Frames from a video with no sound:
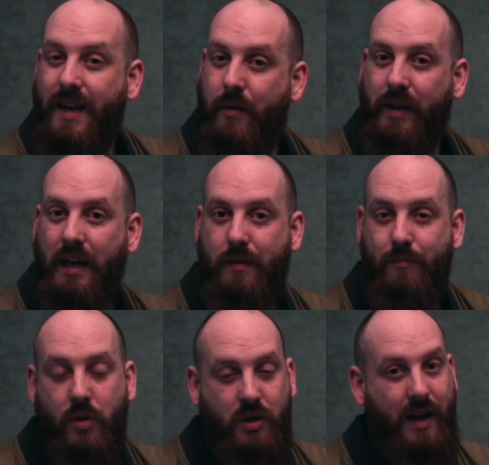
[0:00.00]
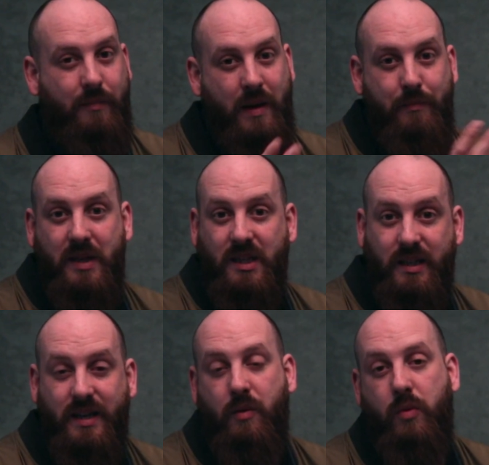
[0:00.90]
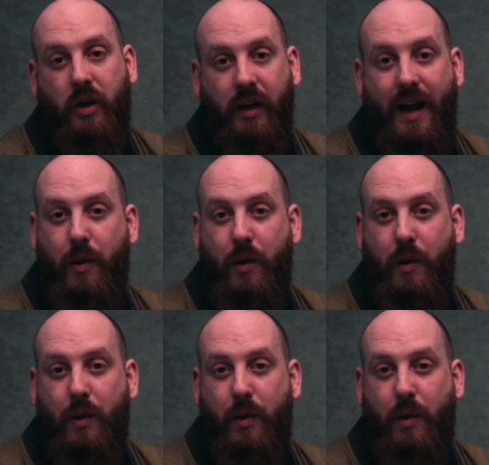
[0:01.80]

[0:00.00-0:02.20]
Now again, much like my business networking,